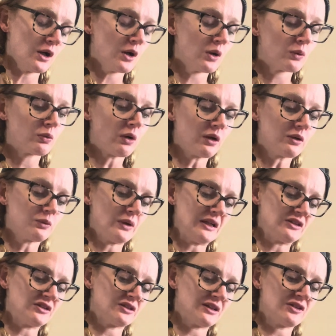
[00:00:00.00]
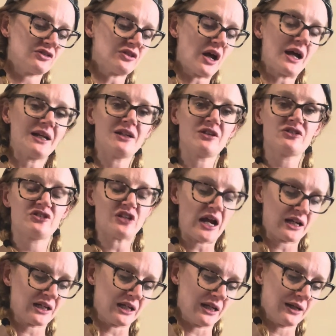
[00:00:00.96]
Ron reached inside his
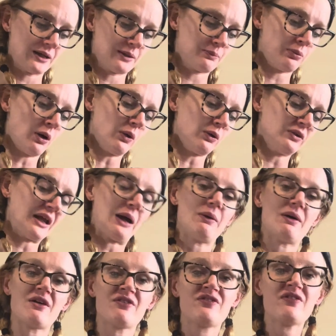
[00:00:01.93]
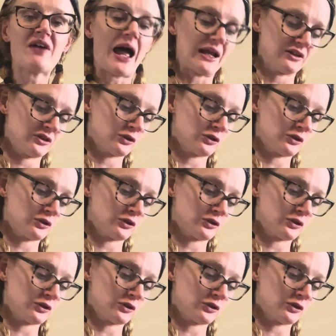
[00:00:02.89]
jacket and pulled out a fat